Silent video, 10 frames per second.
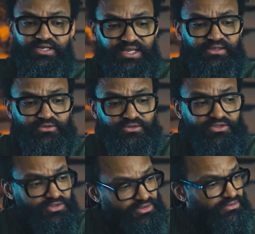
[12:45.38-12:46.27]
that
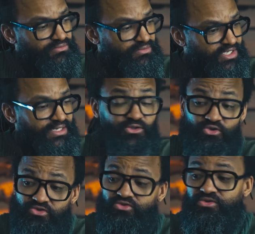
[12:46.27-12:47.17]
I
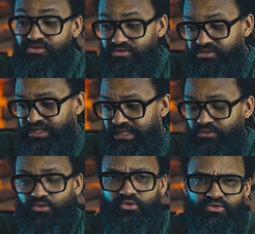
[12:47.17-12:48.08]
used to use, that I
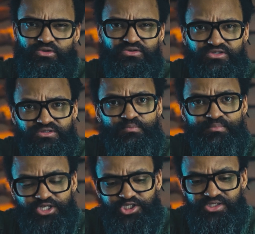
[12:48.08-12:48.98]
don't use
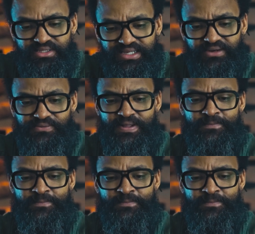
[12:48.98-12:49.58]
much now,